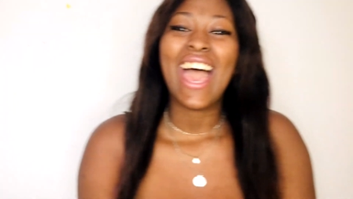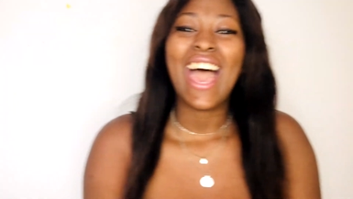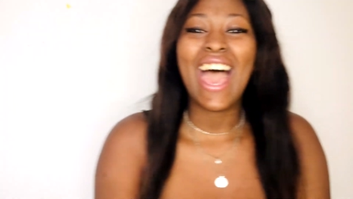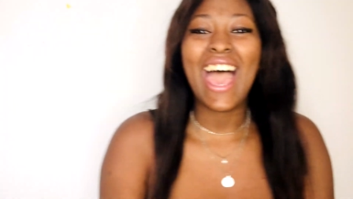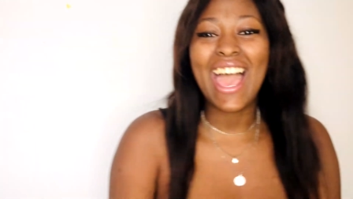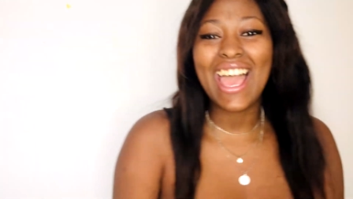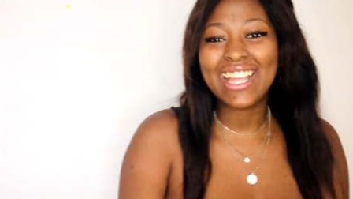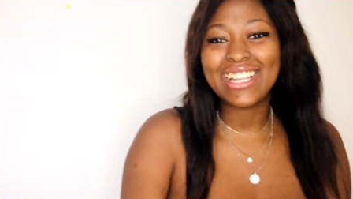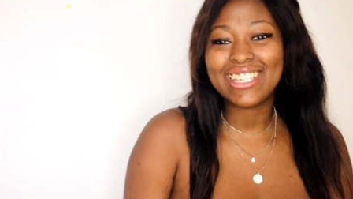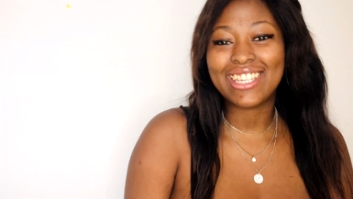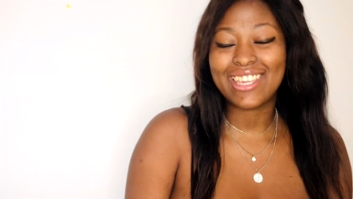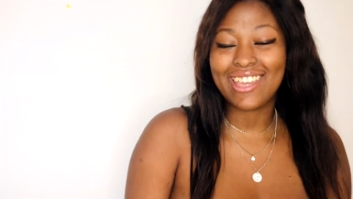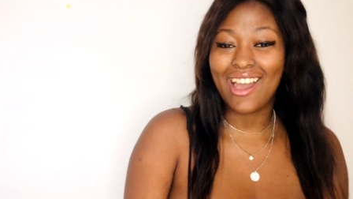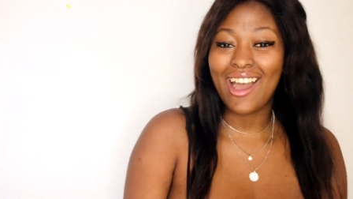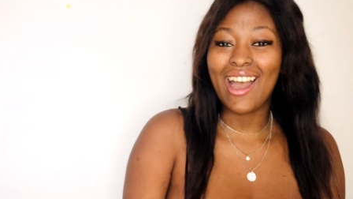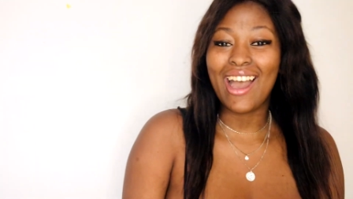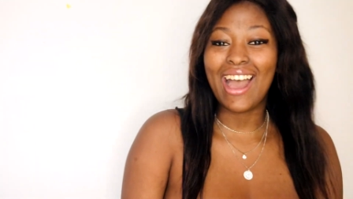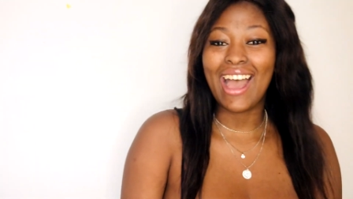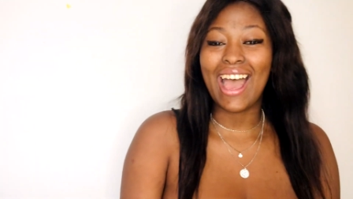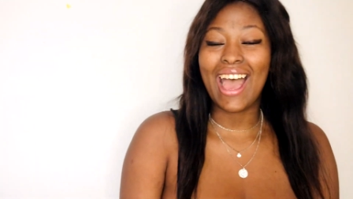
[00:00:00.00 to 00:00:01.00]
and
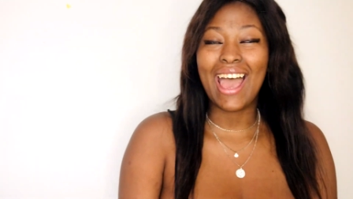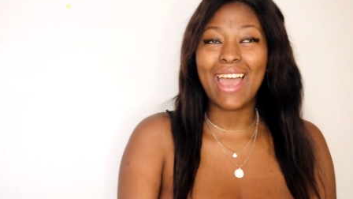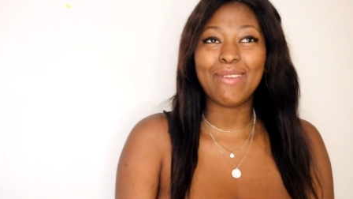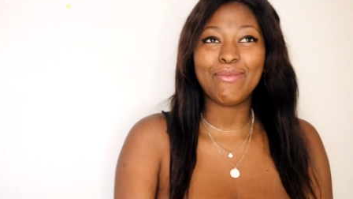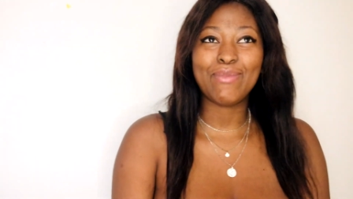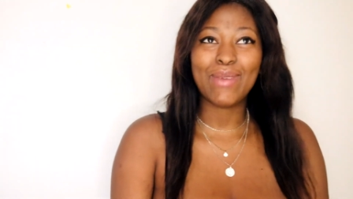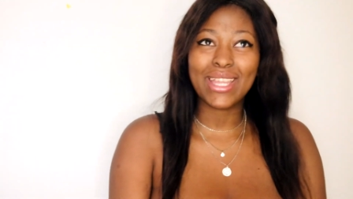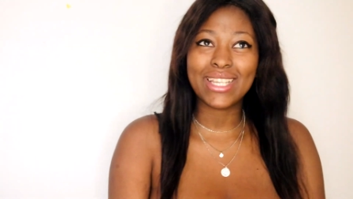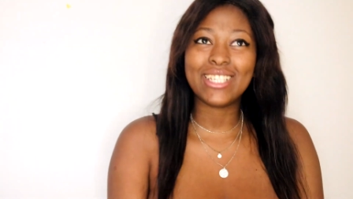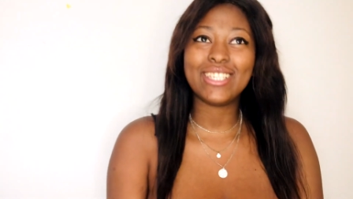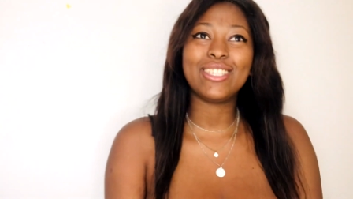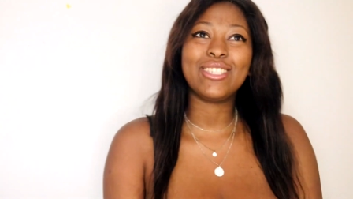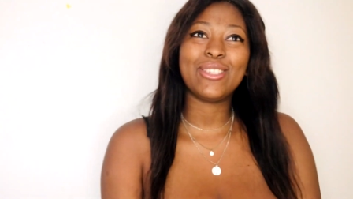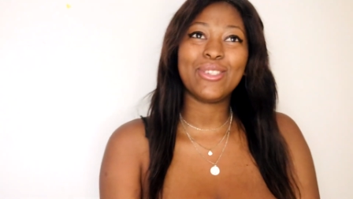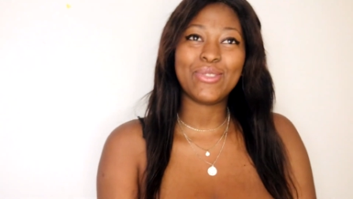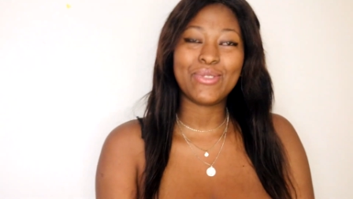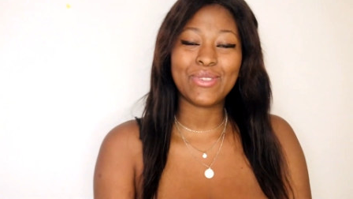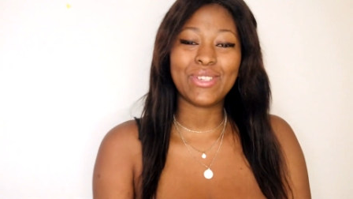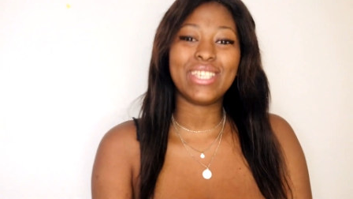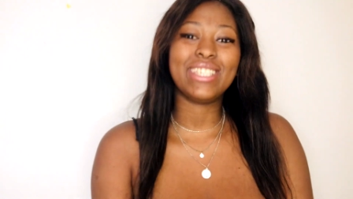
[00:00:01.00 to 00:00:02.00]
yeah, I managed
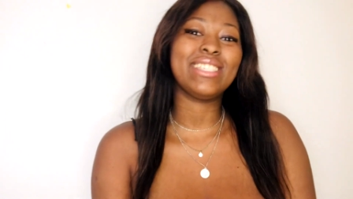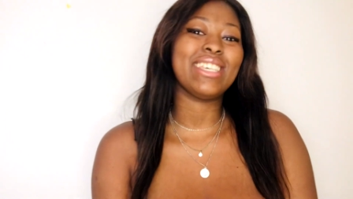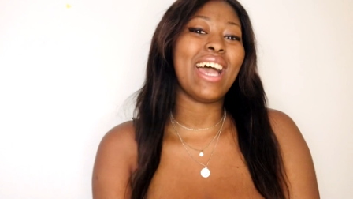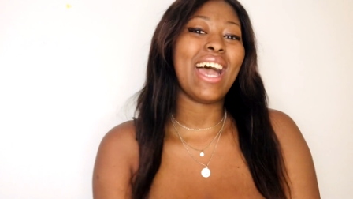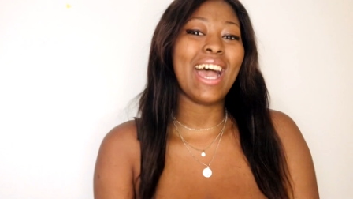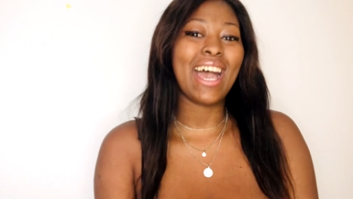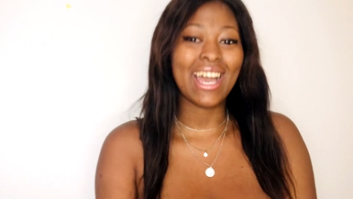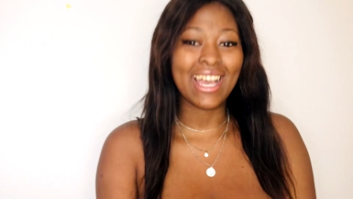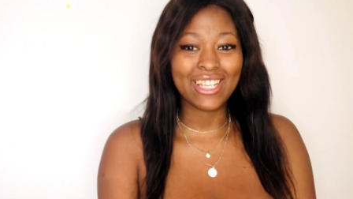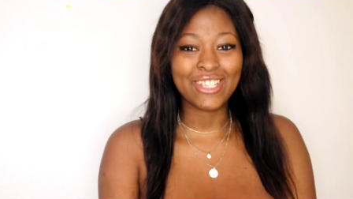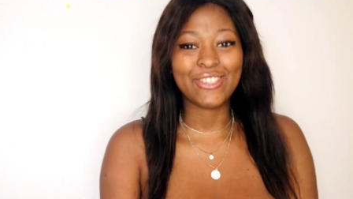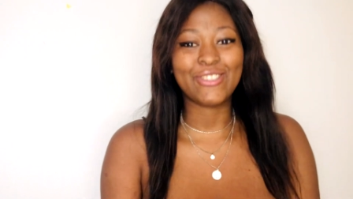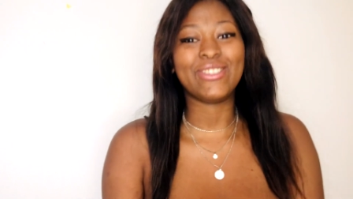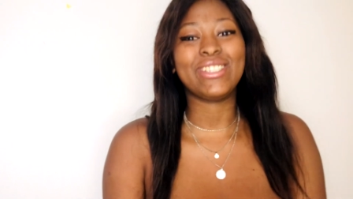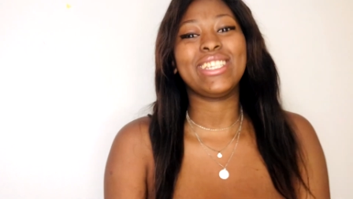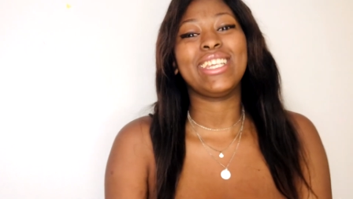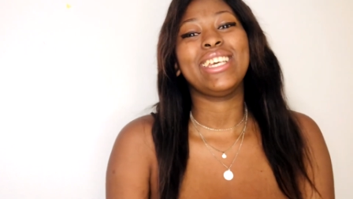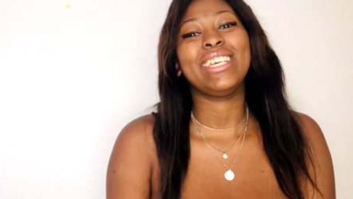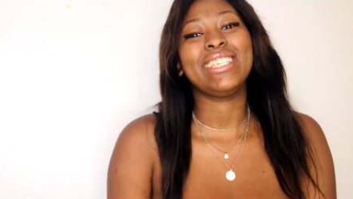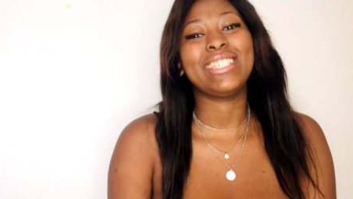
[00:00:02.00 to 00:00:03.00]
to reach
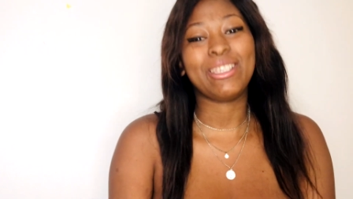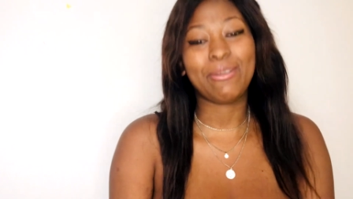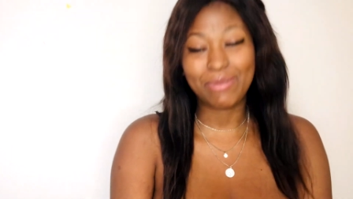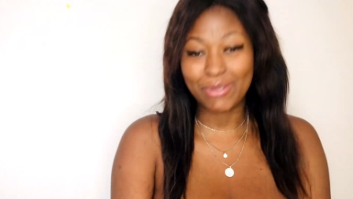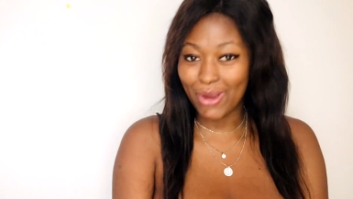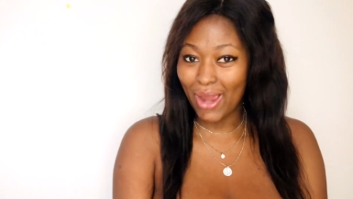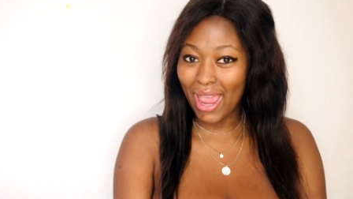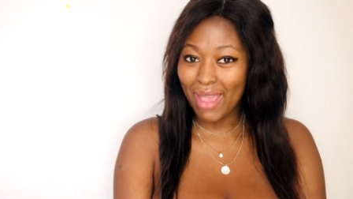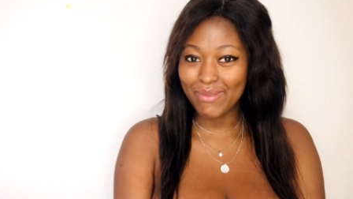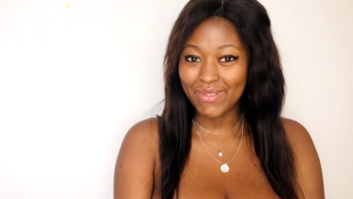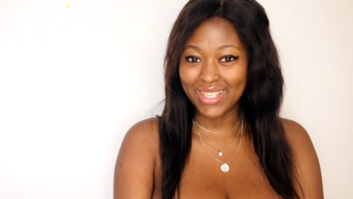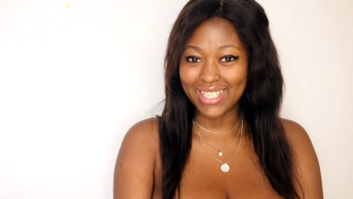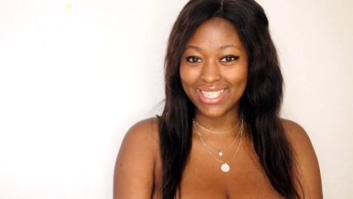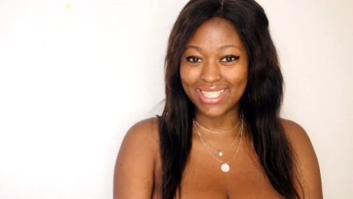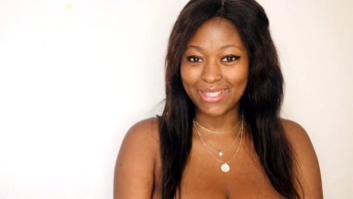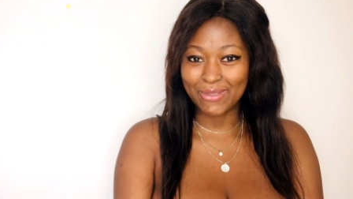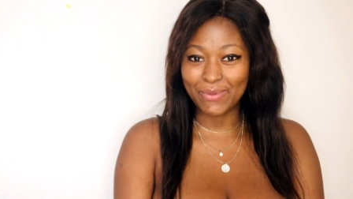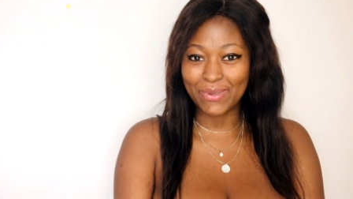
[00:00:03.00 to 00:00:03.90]
100 subscribers,